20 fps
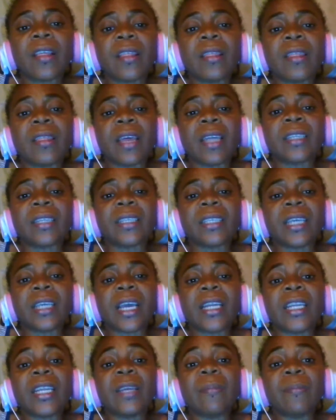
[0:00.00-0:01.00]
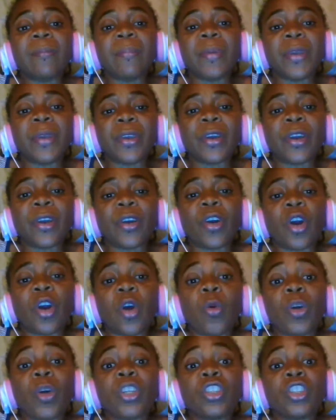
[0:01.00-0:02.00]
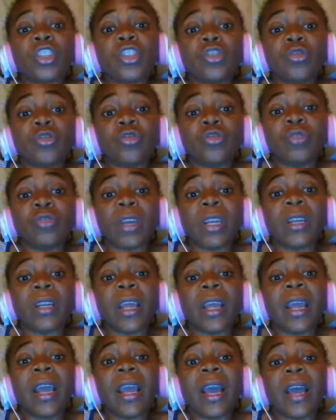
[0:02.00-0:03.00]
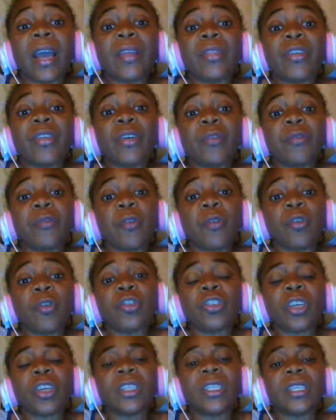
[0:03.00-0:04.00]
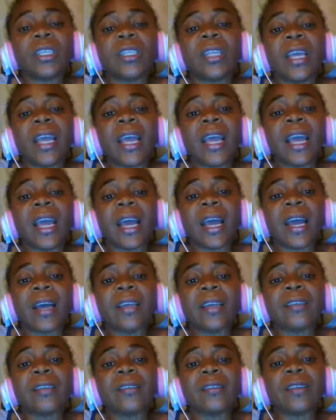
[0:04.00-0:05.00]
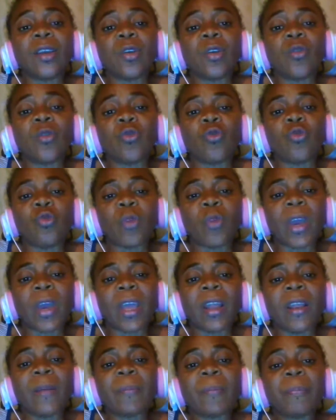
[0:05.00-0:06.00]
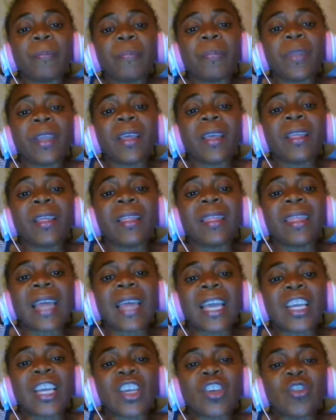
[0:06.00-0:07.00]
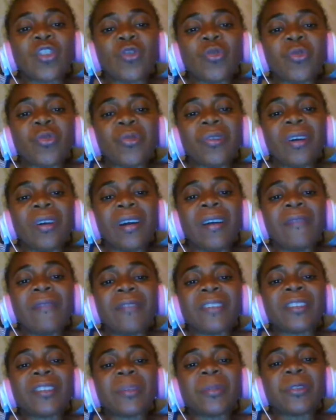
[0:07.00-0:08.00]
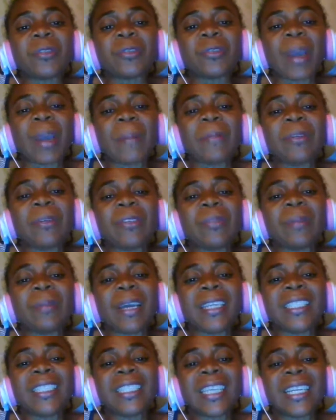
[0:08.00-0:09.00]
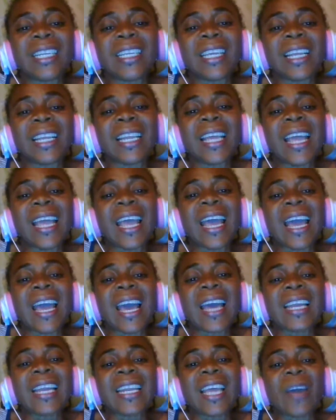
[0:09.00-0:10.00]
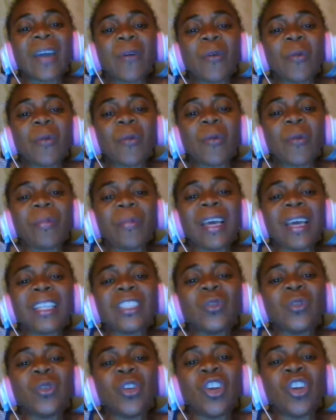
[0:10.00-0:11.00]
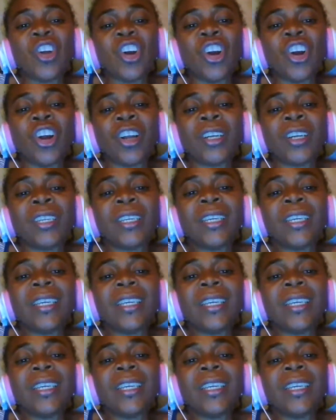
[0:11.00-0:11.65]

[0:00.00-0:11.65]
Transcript: that can impair our children and their functioning as well. Thank you for subscribing to my channel, and I hope that you learn